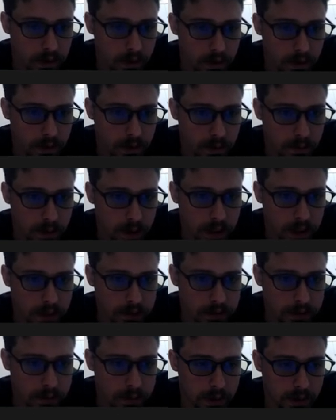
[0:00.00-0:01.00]
but
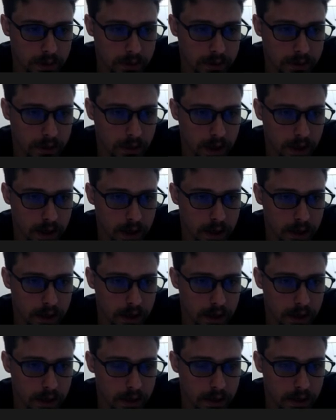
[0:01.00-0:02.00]
to be honest,
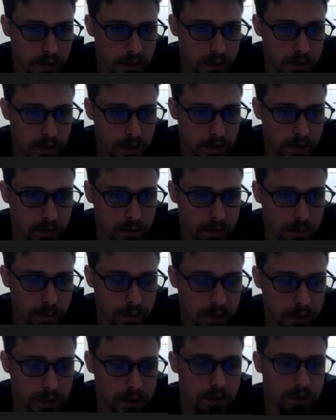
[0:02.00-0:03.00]
I didn't used to
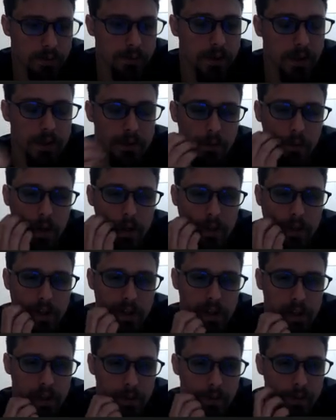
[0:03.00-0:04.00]
play the French much.
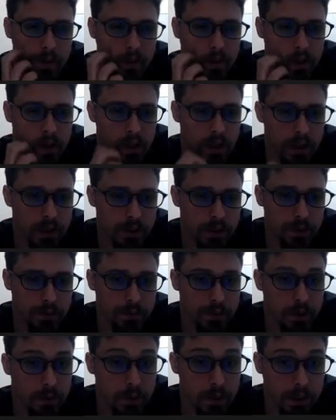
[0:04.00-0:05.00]
This feels
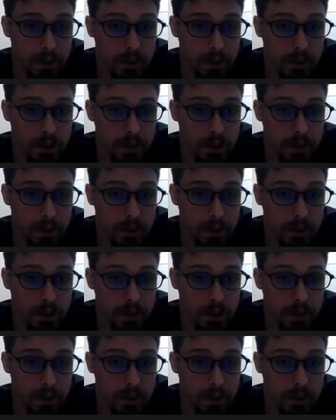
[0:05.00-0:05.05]
claustrophobic